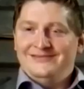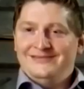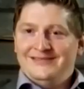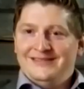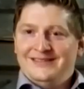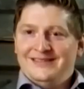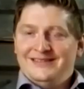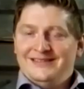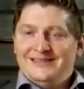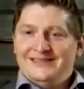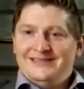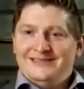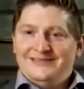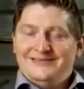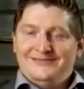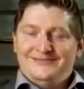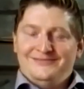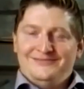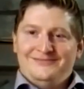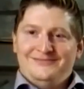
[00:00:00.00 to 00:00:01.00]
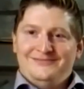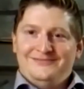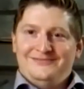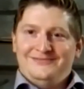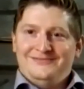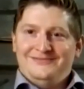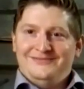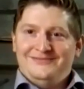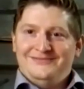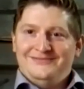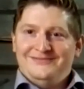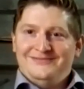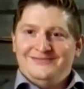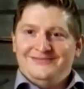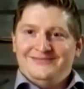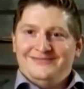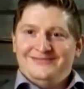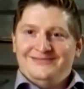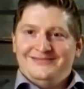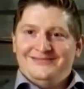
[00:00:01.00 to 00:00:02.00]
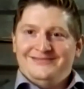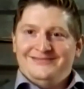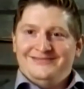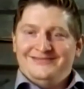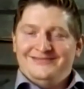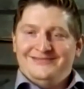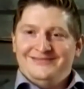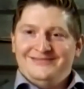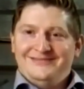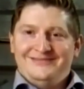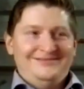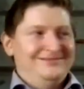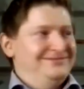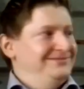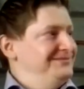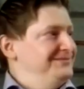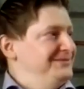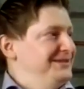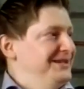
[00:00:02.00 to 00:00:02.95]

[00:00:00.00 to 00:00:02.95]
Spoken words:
This person isn't speaking.